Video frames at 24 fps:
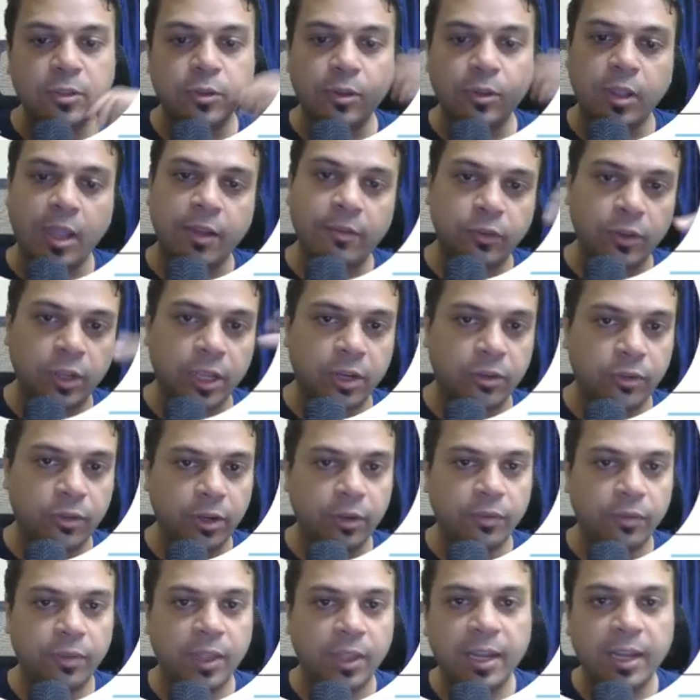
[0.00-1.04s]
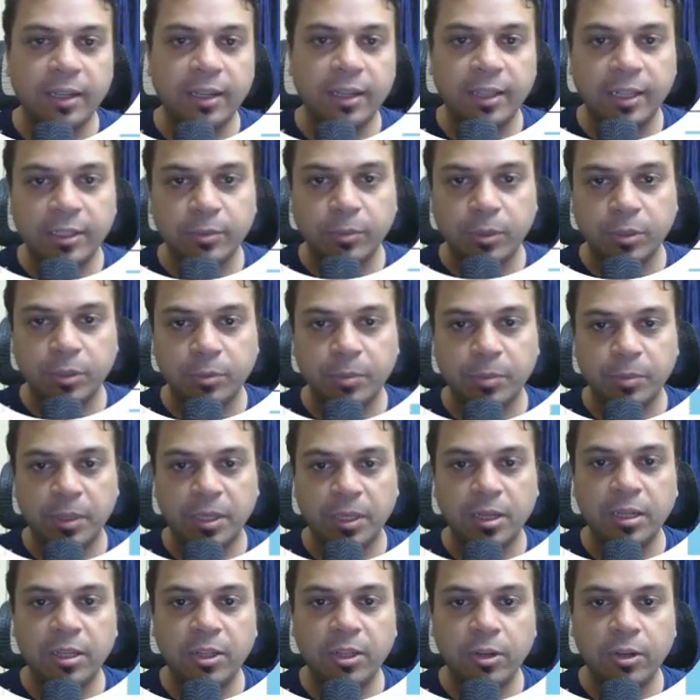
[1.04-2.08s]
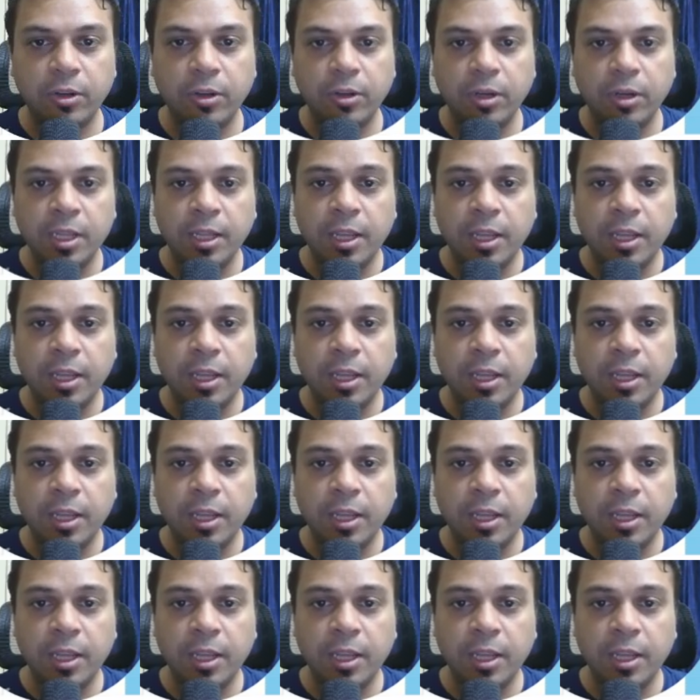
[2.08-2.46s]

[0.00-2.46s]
So you have to get rid of that. That's what's being done here.